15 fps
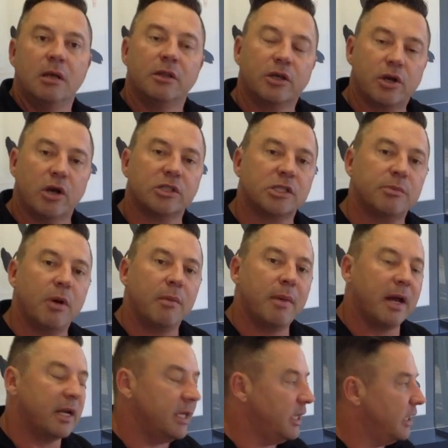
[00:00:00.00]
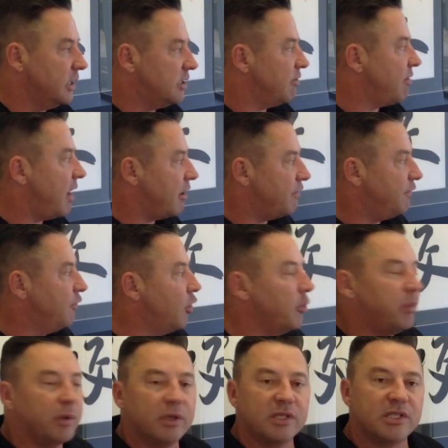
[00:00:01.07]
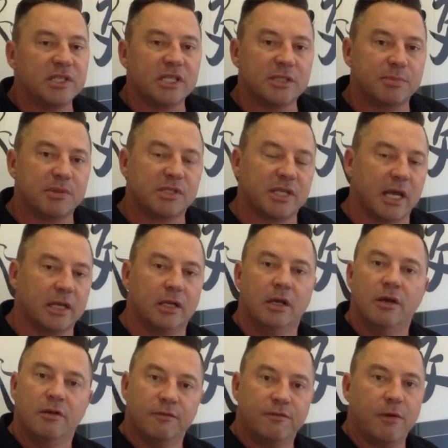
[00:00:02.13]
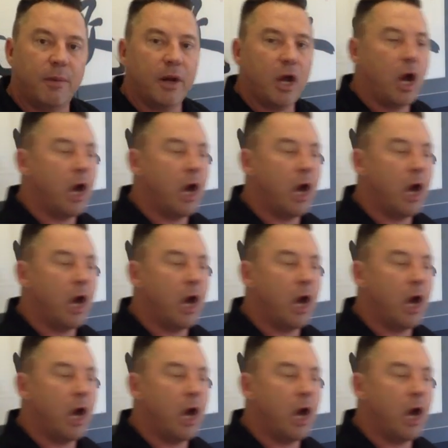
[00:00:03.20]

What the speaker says: the cost of my money is around 4.6% for my